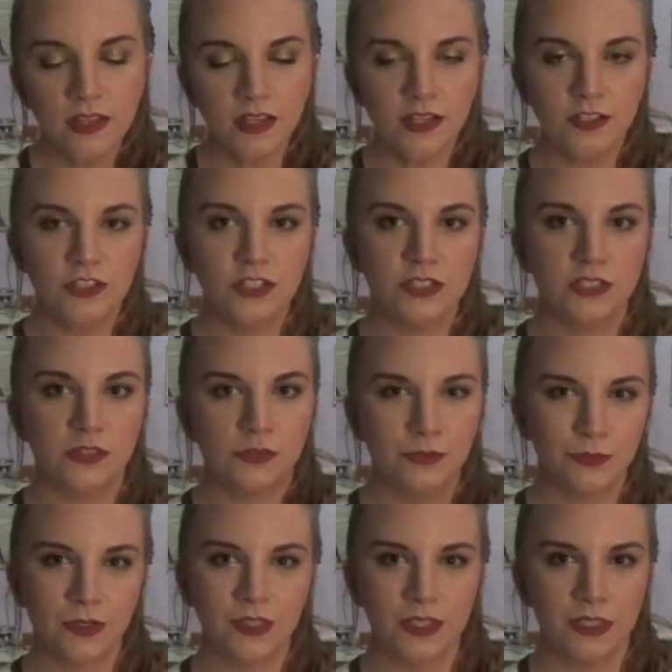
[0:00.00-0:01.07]
it just
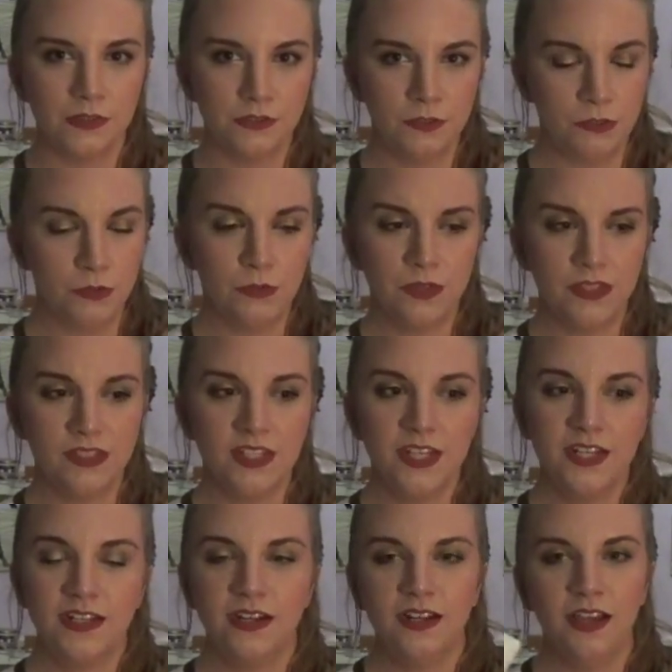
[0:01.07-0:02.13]
really soothes
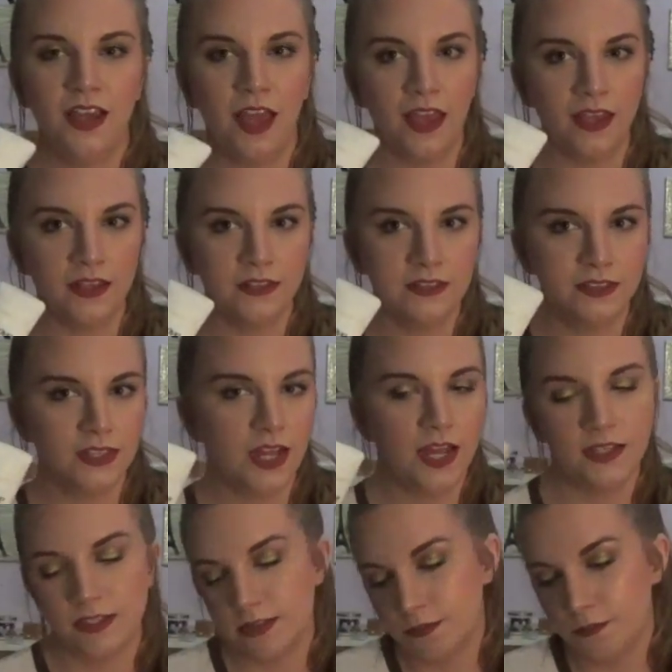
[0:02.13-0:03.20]
it, and
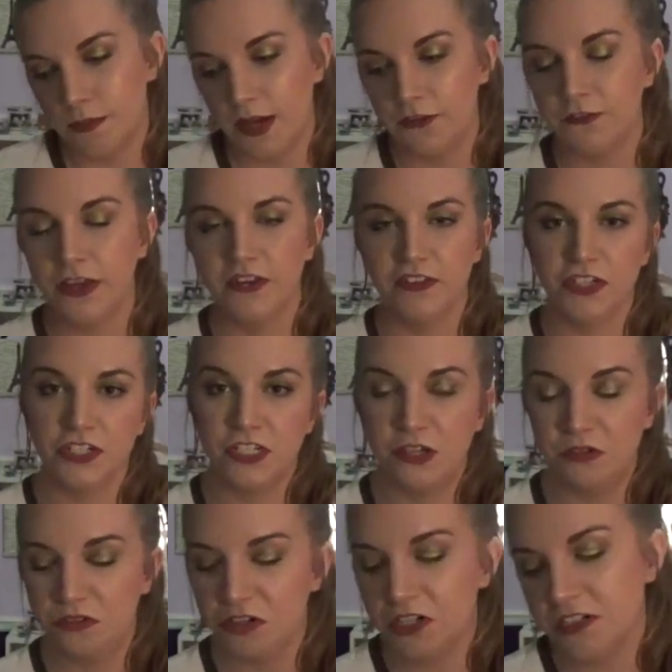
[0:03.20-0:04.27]
it's my favorite
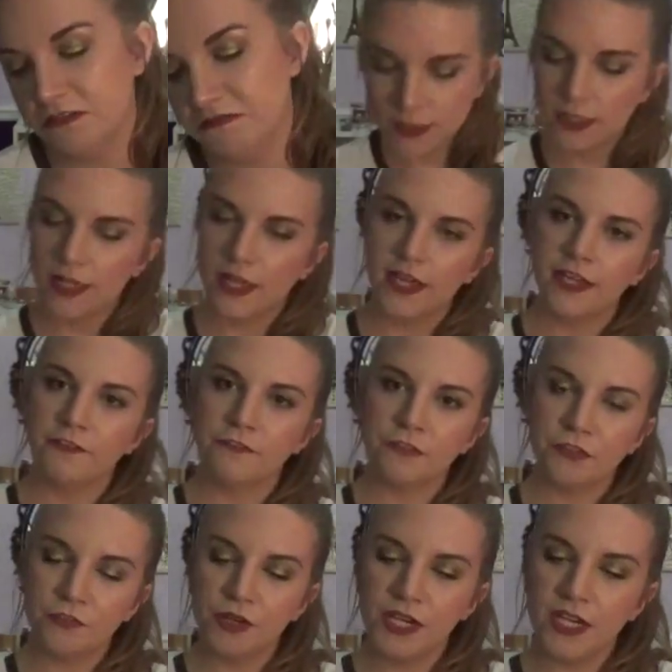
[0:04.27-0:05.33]
deodorant. I have
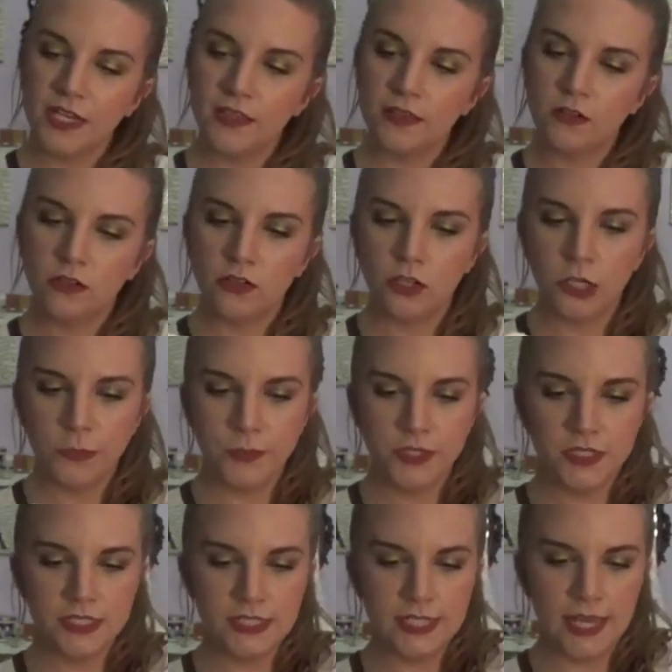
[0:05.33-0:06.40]
3 little
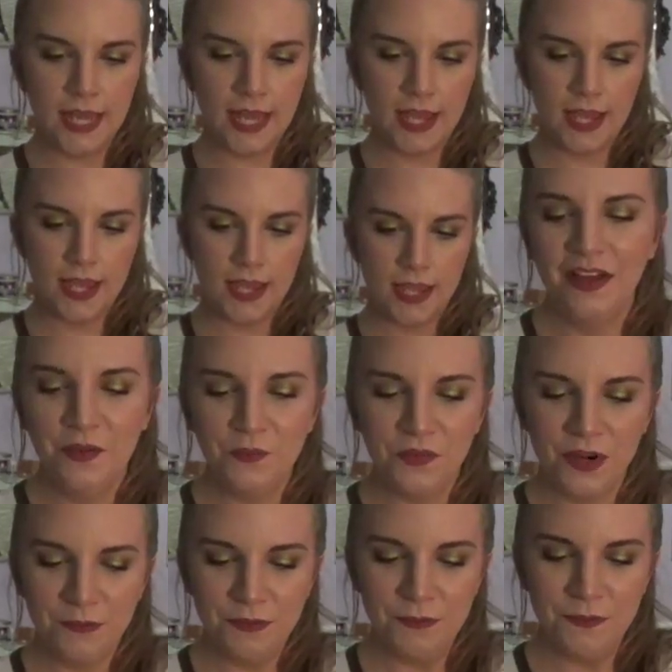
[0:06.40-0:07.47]
Urban Decay
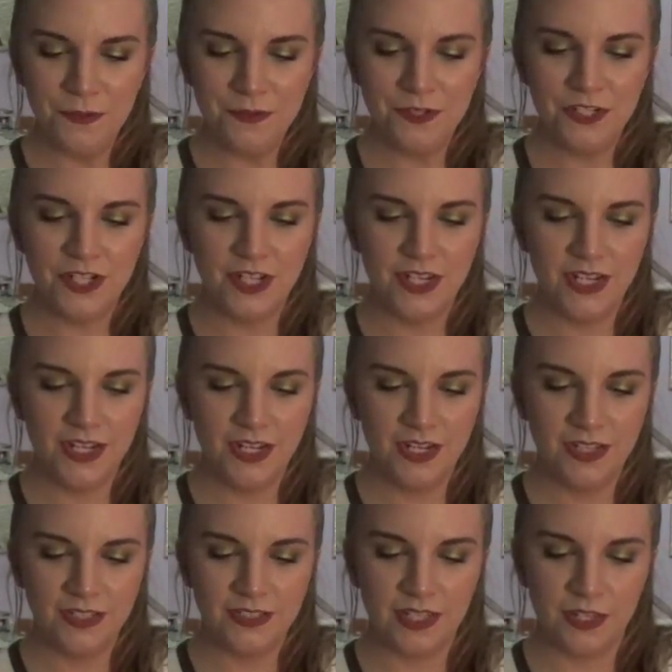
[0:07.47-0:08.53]
Primer
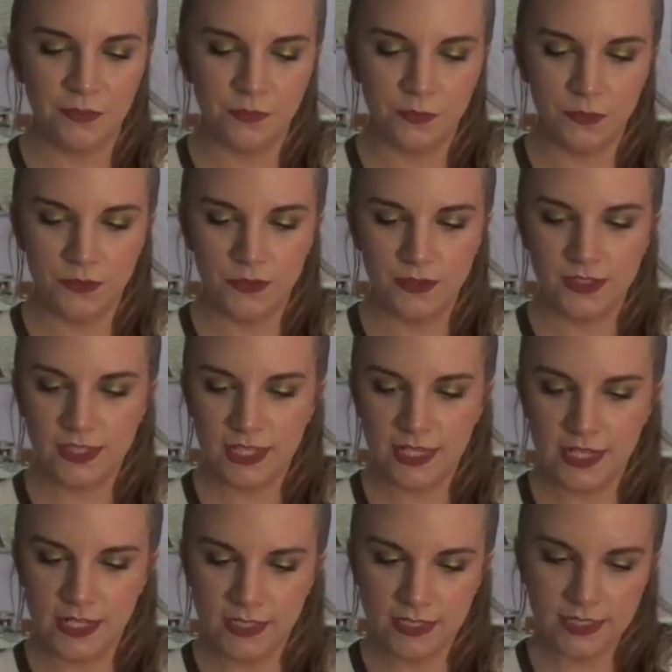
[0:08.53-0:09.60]
Potion samples
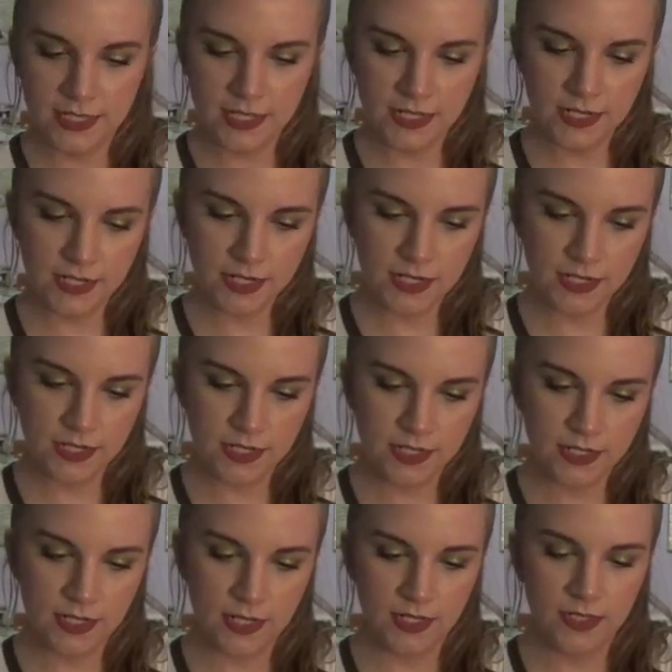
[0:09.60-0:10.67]
in Sin,
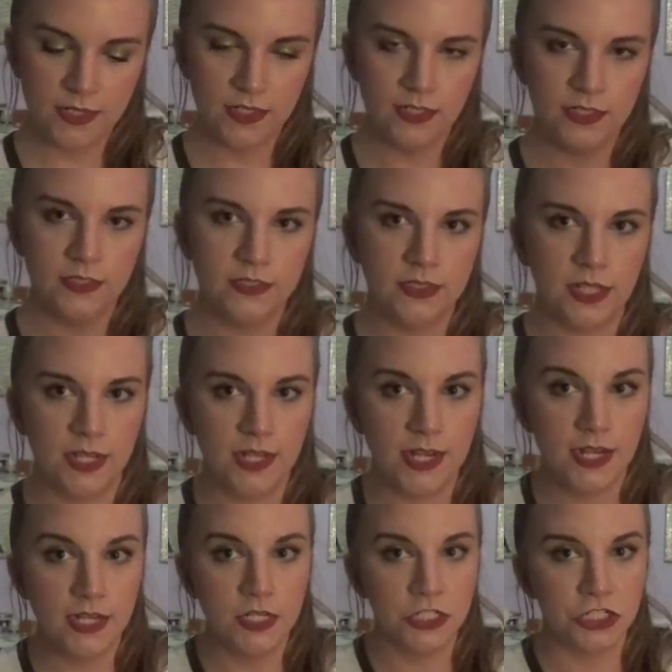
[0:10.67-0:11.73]
Eden, and the
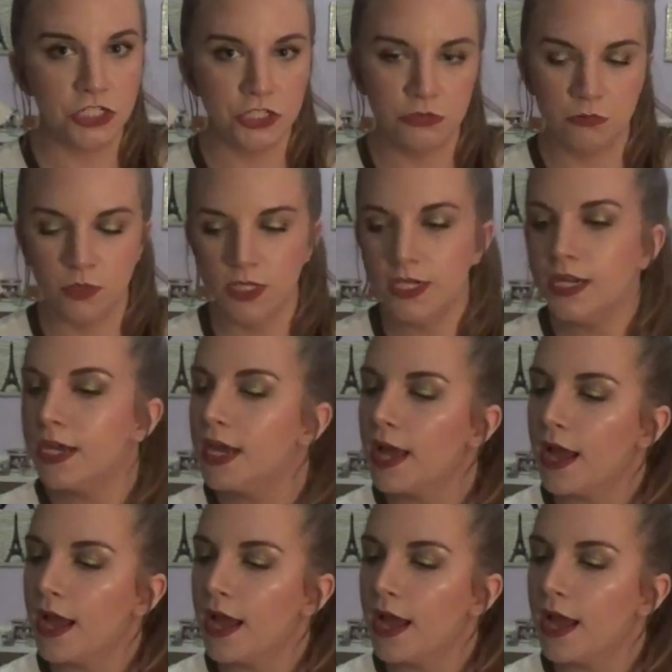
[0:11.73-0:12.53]
Anti-Aging one.